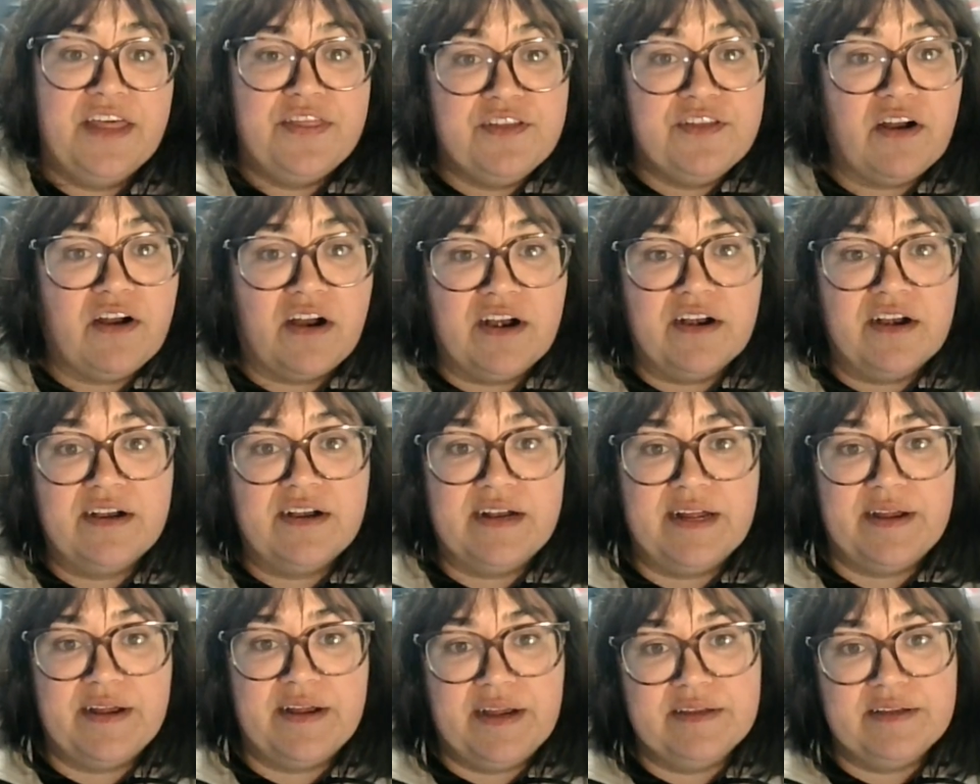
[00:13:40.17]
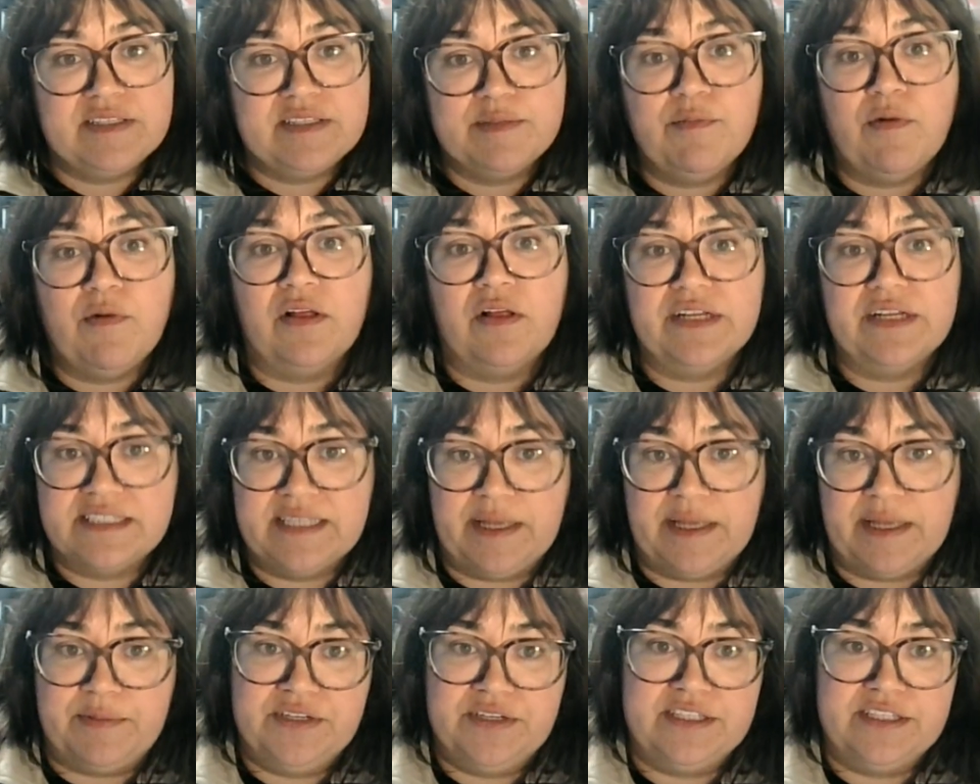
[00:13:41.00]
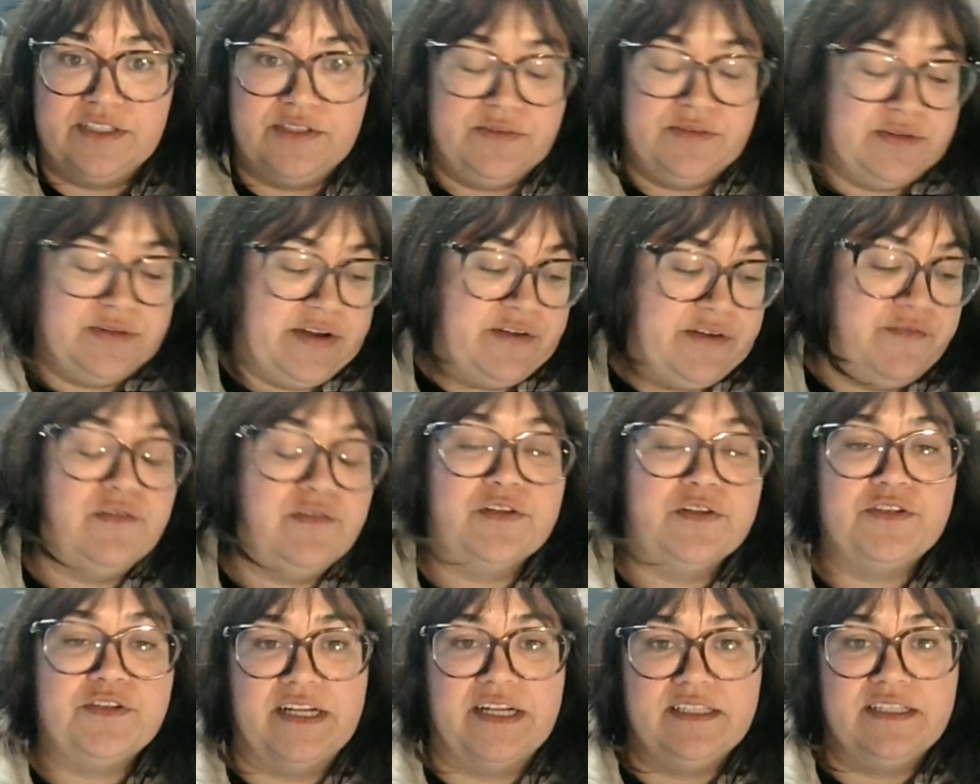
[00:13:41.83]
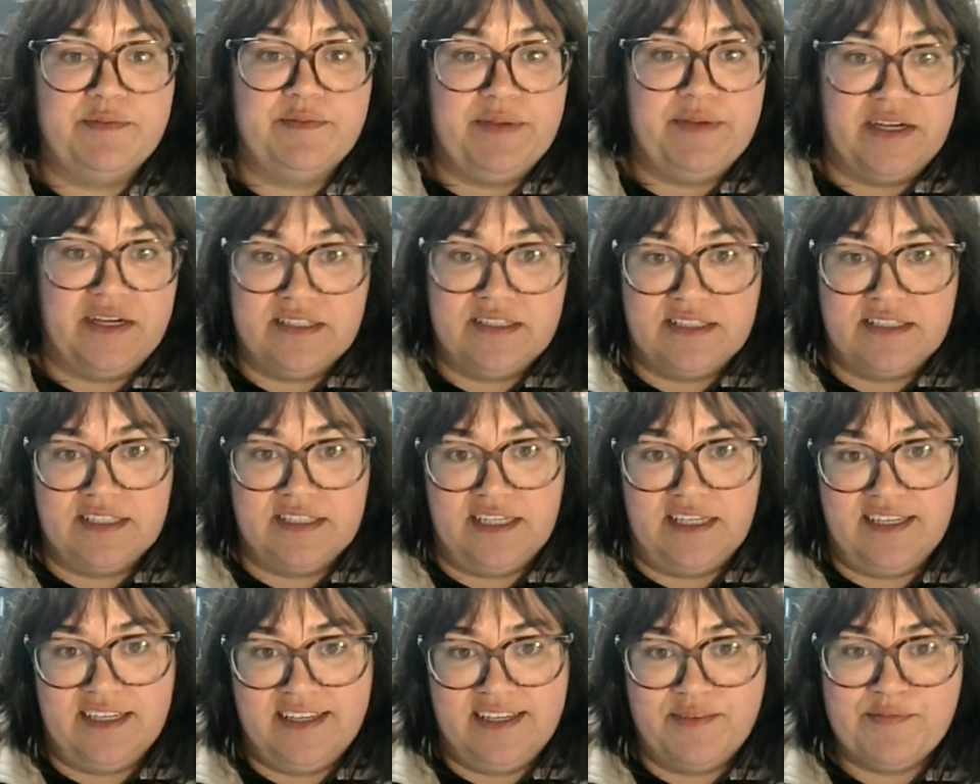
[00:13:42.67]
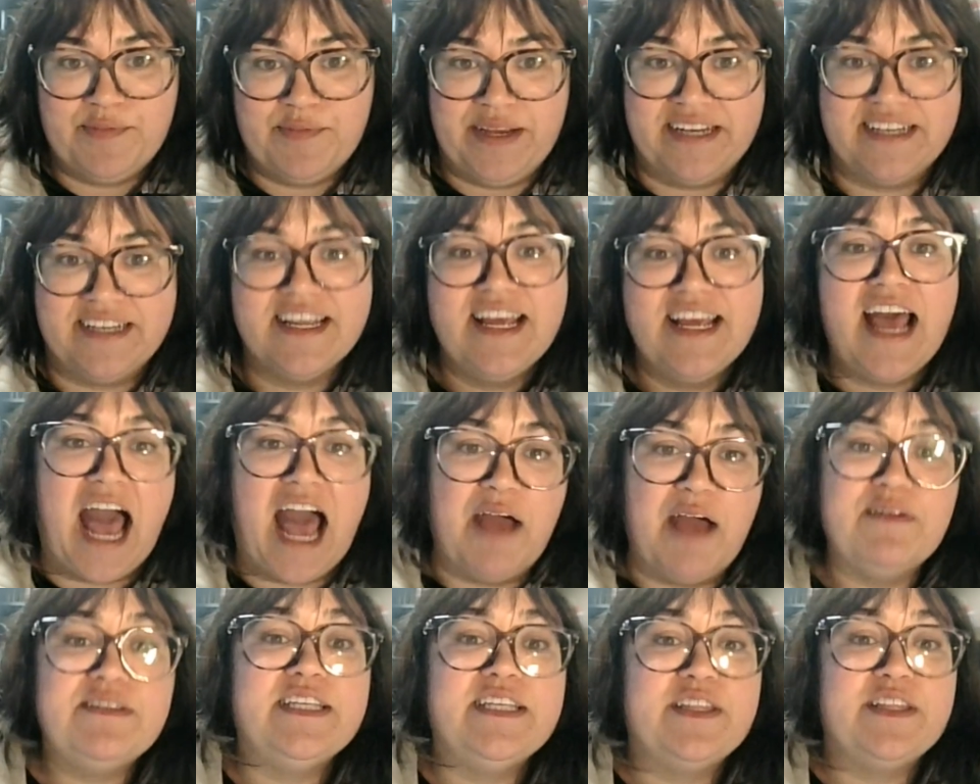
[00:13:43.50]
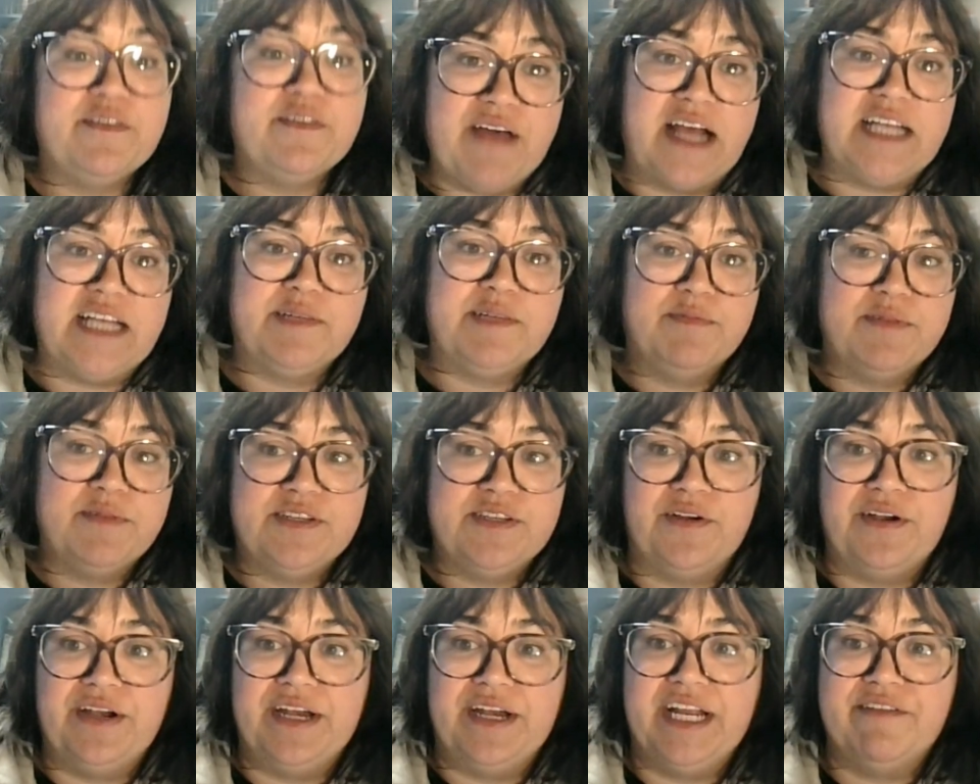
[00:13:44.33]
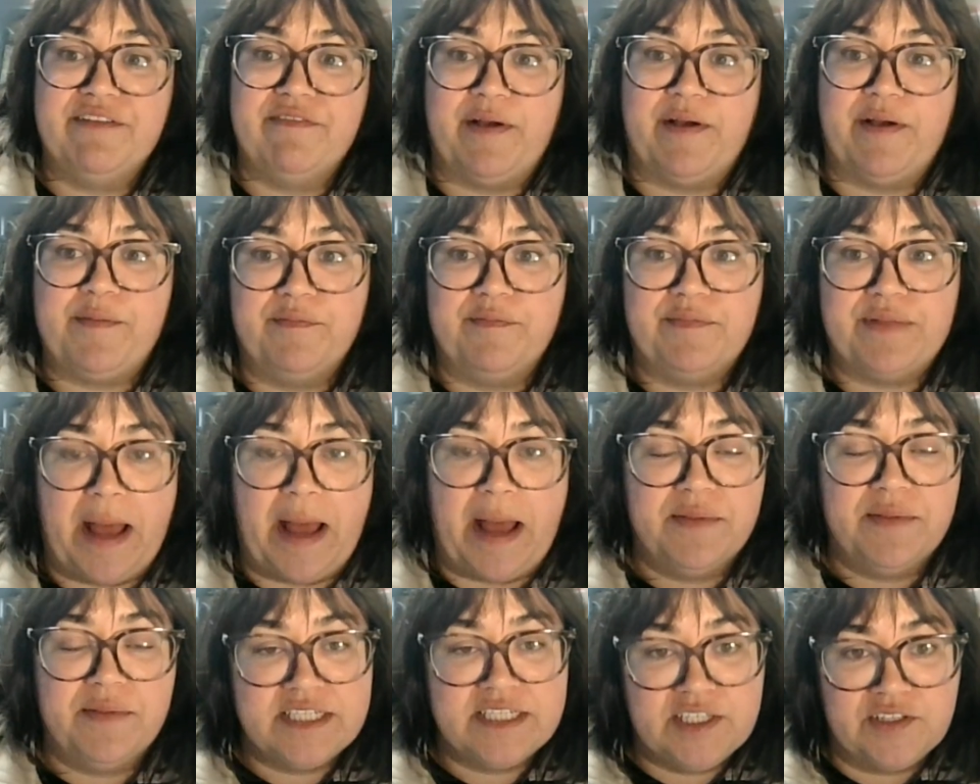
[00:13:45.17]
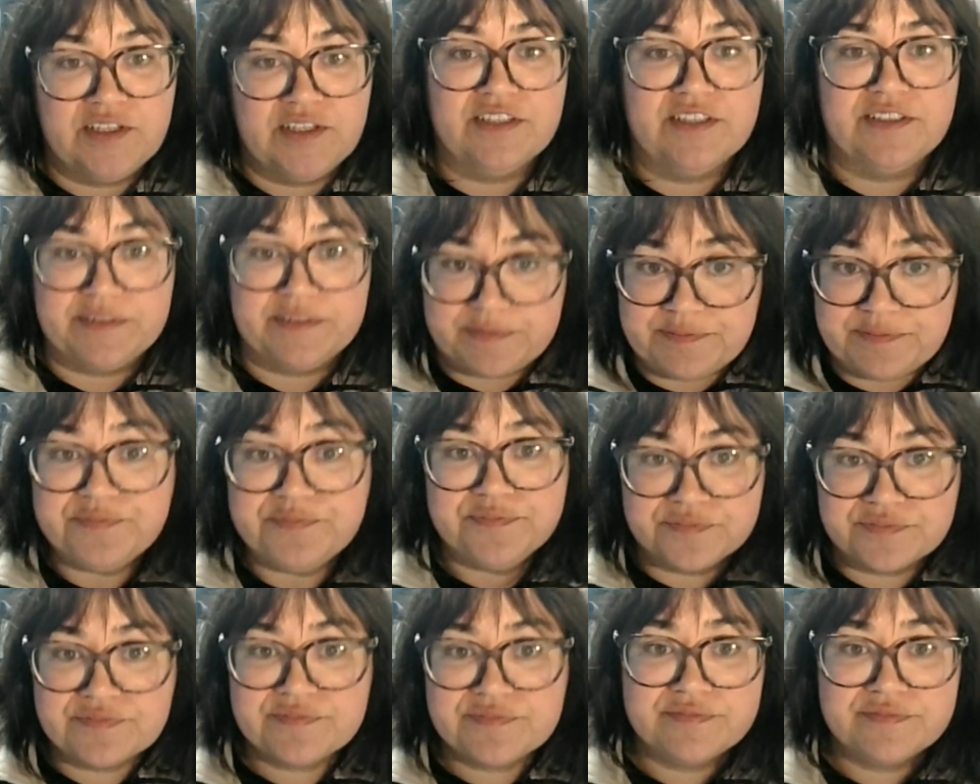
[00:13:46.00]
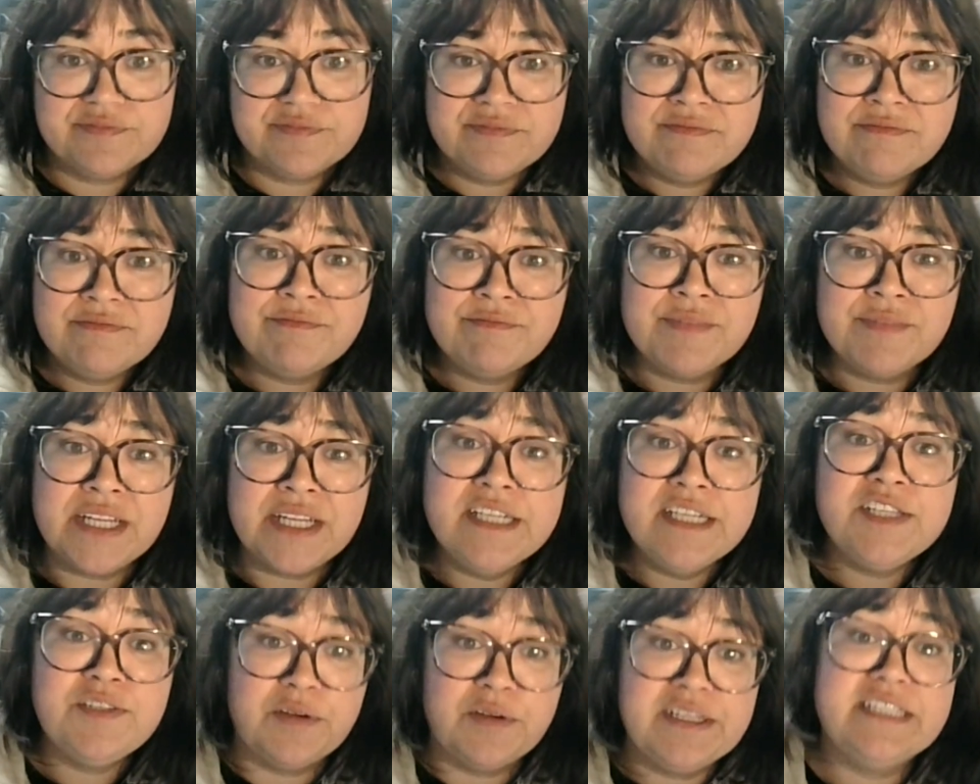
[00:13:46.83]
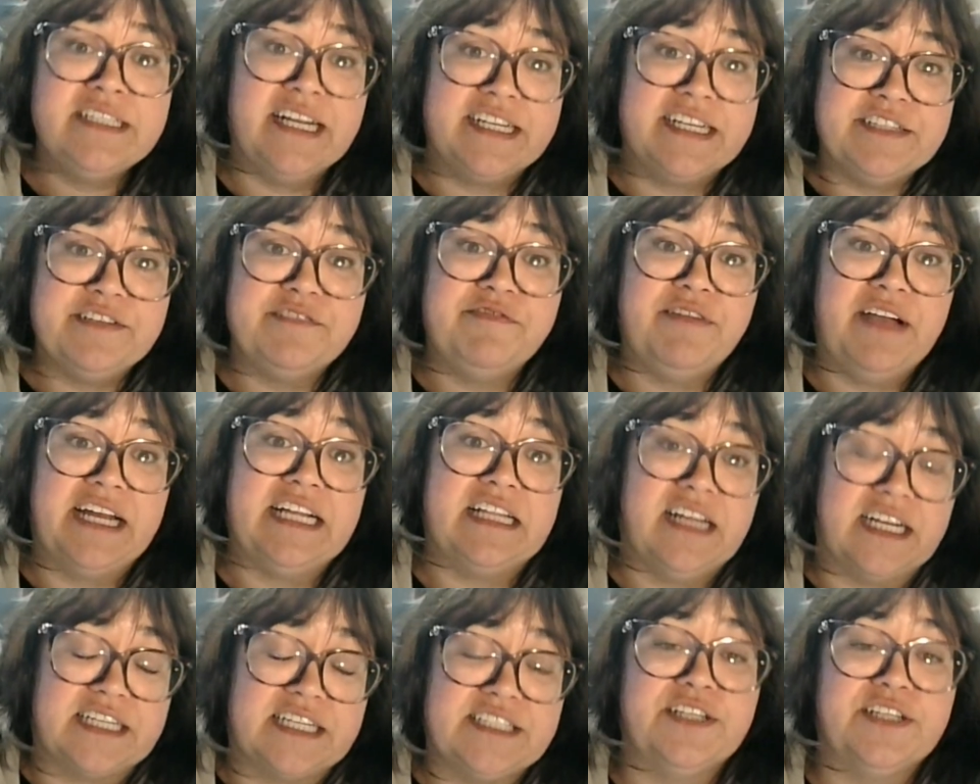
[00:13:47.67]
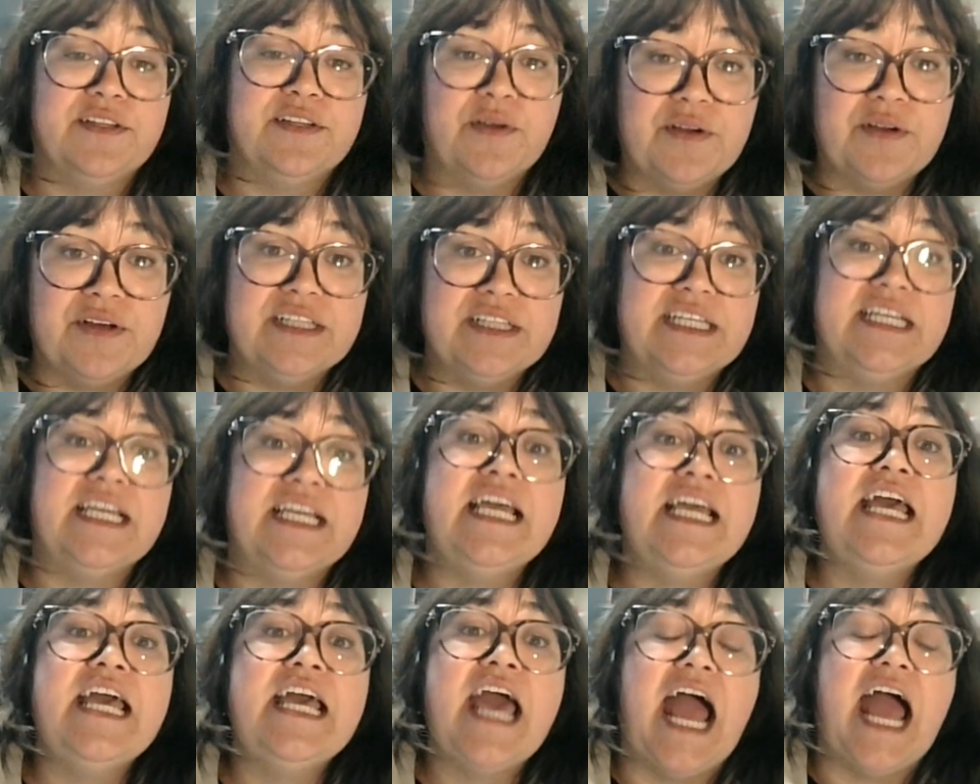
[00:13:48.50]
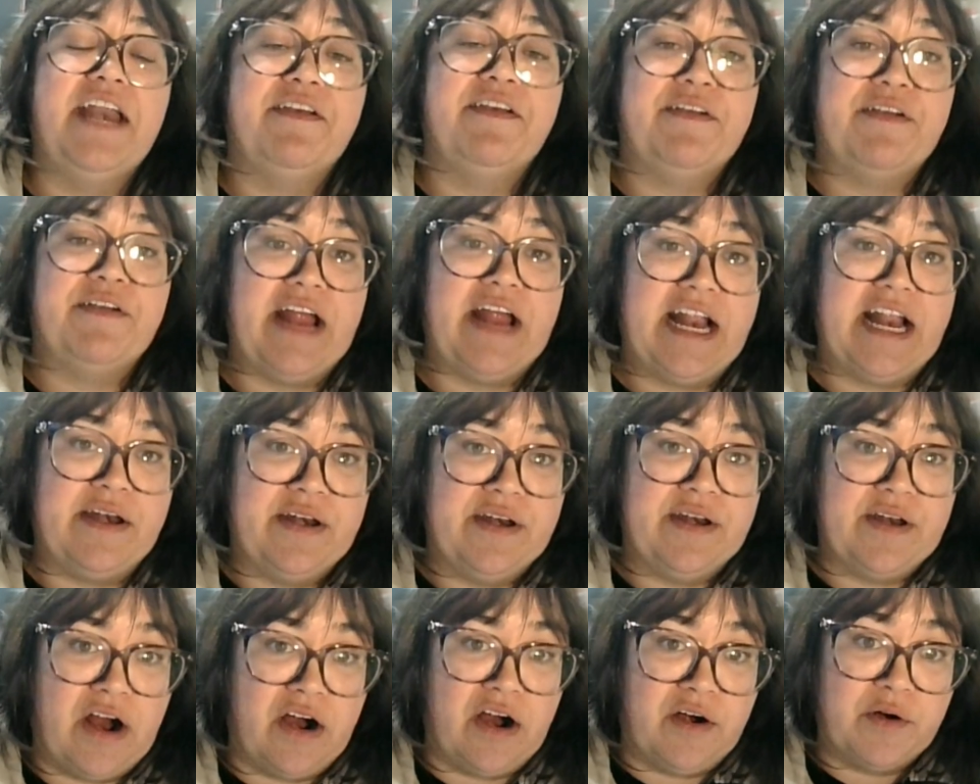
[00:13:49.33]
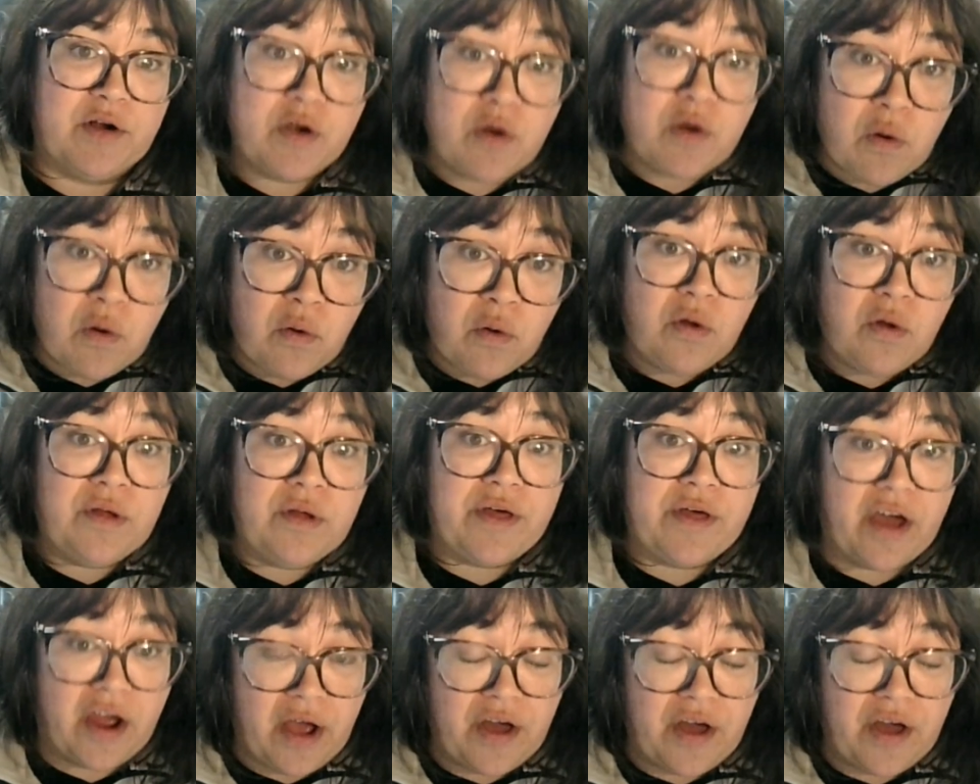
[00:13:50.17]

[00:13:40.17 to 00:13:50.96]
there are small exceptions, so in full transparency, but I would say the vast majority of our plant material is source identified, collected locally, and our goal